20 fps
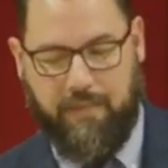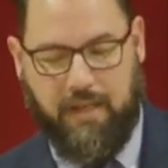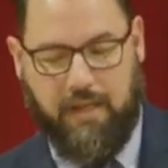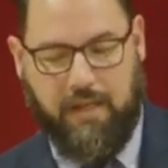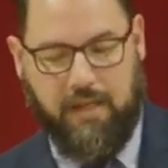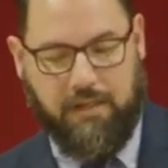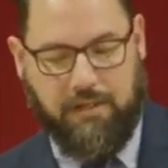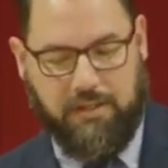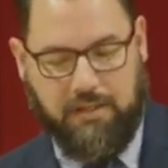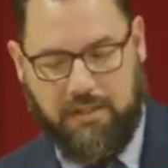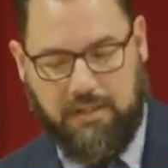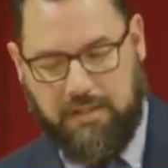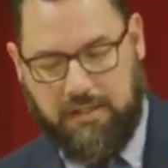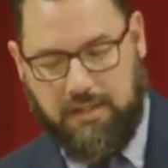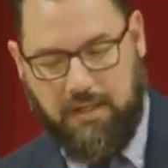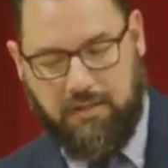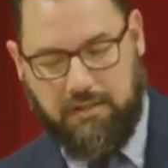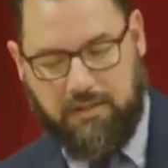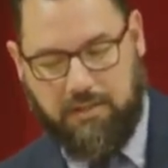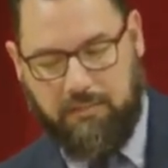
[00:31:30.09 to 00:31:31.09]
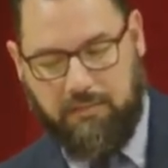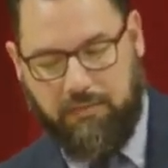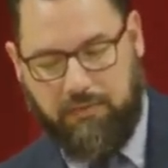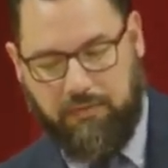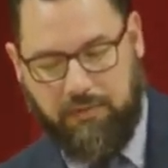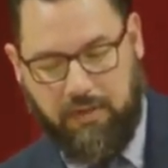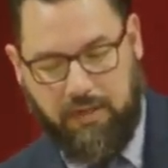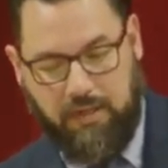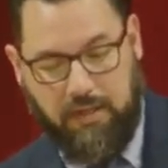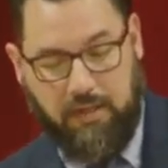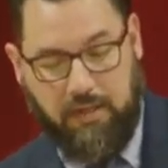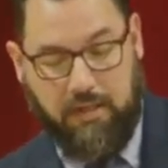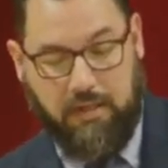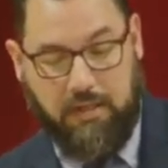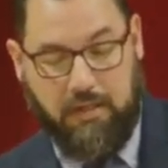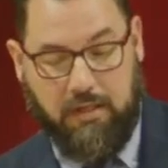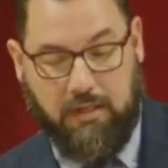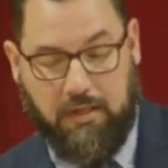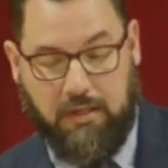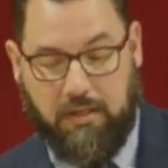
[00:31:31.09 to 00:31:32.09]
And Jesus tells him, if,
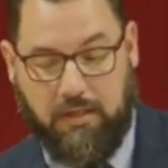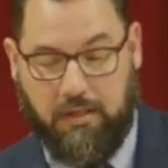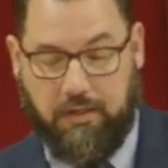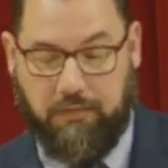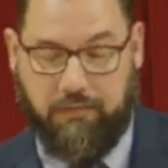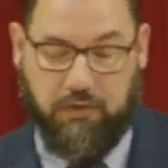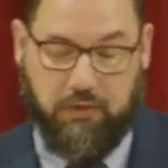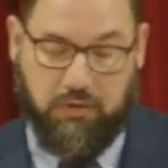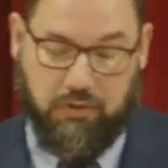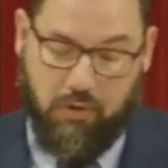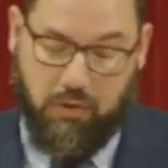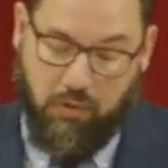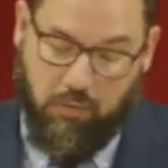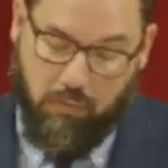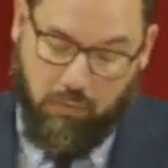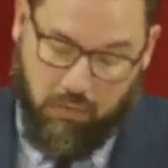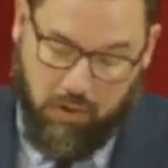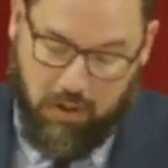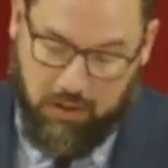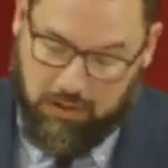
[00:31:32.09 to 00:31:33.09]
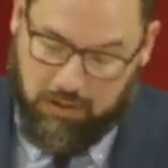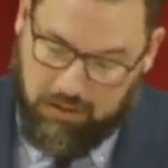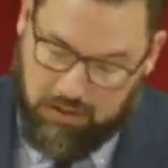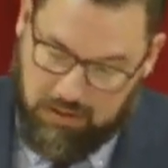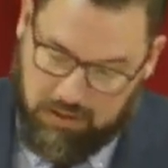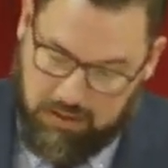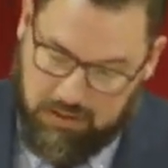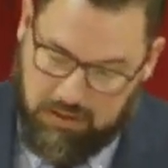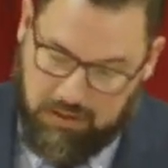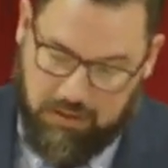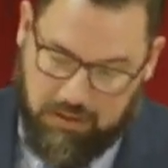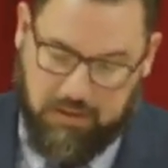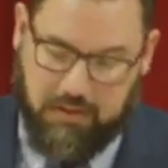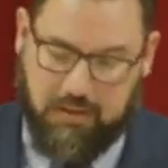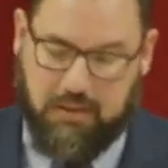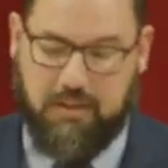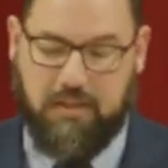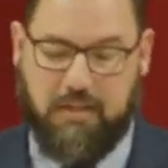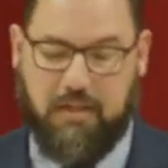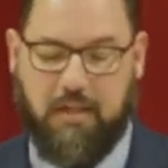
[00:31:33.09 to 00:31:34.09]
if you don't want this,
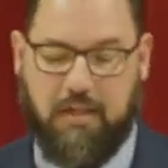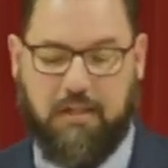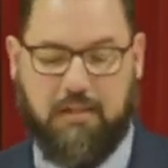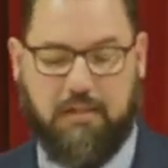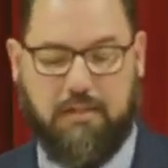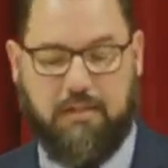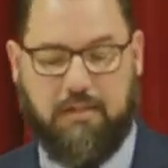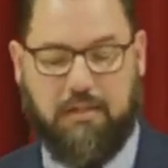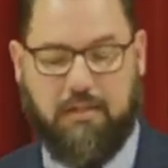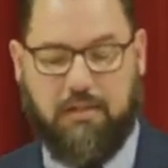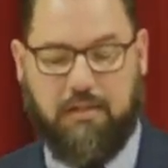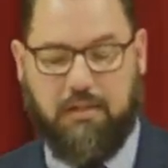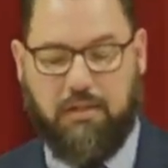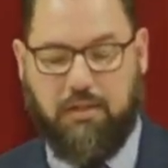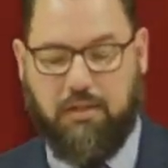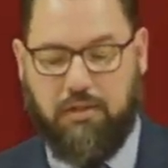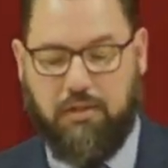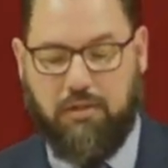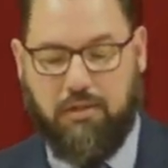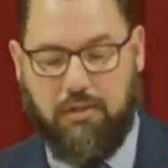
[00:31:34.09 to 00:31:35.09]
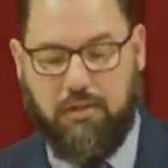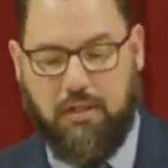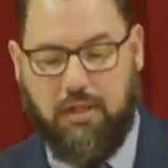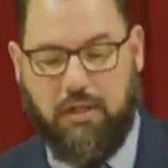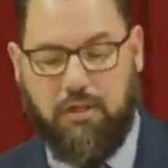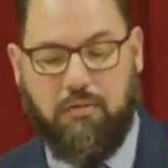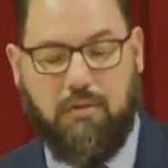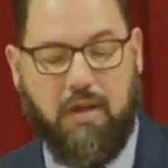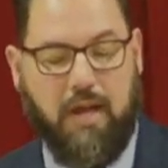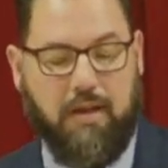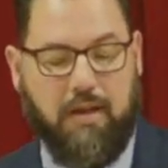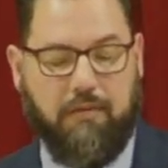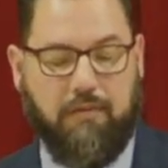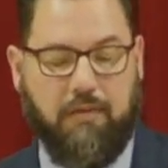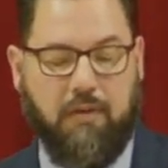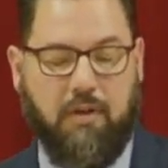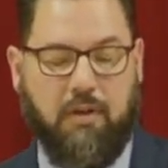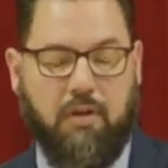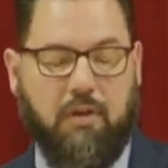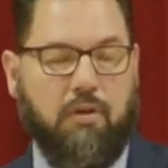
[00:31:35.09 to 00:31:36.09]
Jesus says, then you have
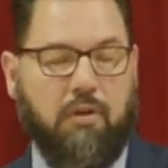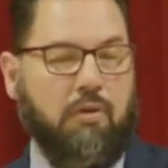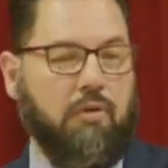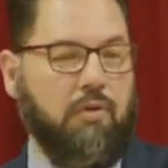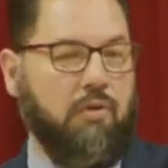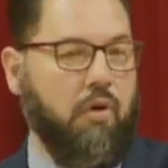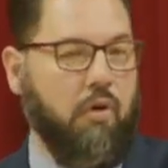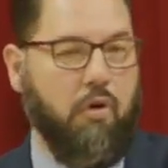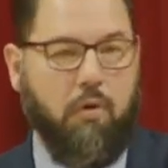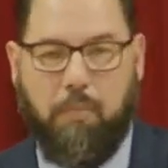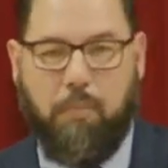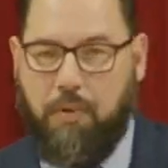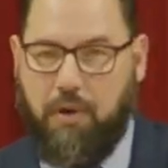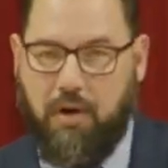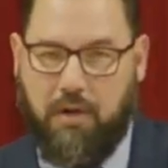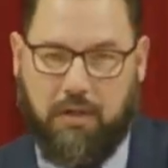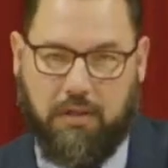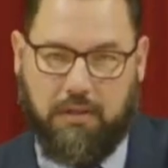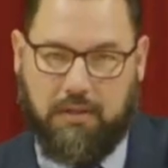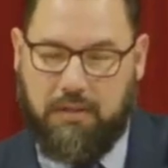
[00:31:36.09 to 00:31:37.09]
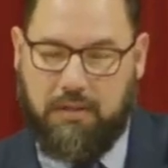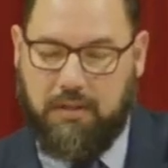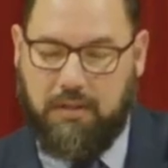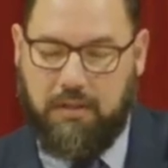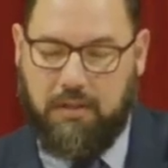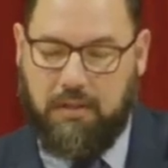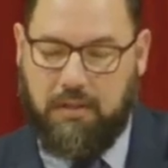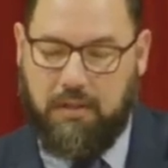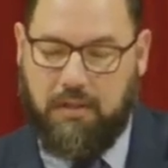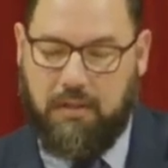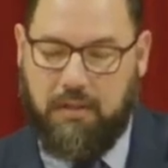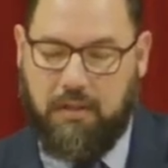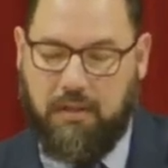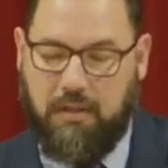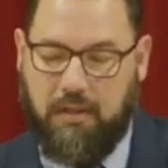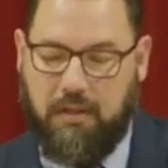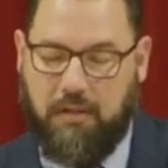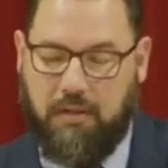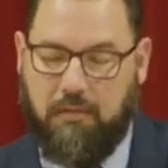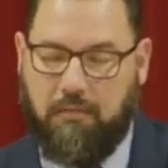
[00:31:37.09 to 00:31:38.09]
no part
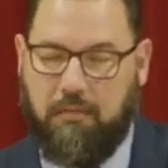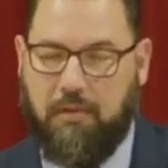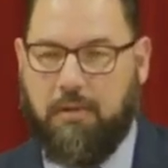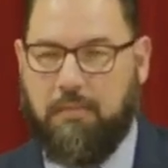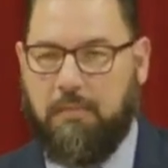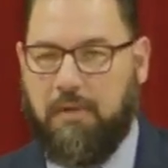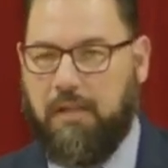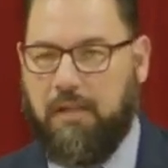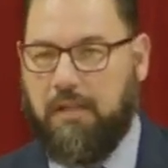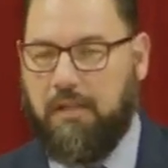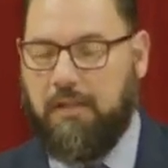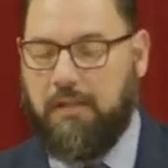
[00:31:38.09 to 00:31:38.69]
with me.